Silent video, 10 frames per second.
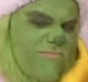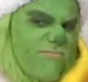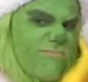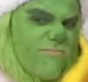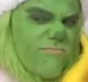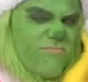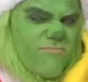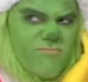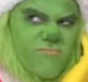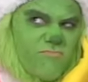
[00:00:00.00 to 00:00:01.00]

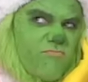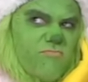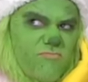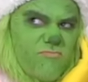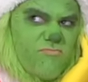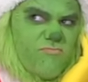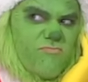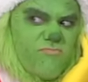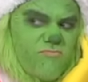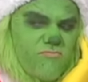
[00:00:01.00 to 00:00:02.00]

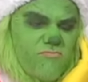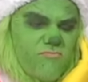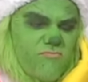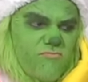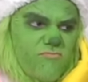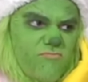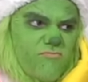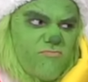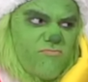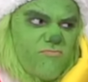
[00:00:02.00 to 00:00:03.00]

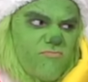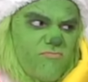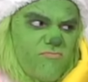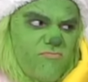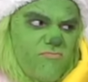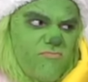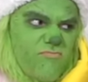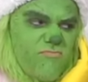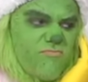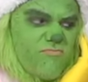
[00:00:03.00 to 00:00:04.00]

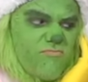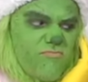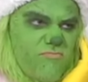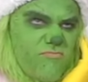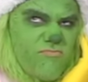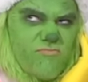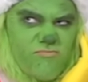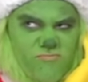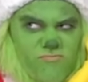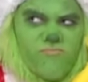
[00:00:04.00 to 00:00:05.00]

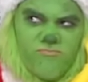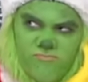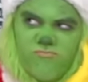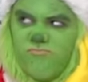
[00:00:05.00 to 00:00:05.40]
This person isn't speaking.